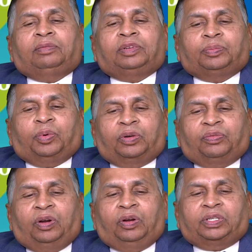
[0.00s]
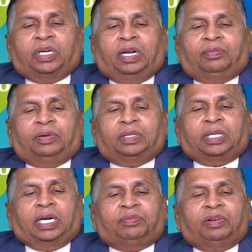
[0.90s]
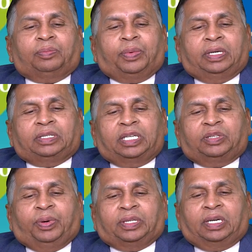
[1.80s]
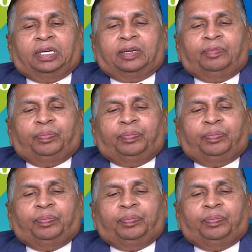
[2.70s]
with portfolio share of 35.6%,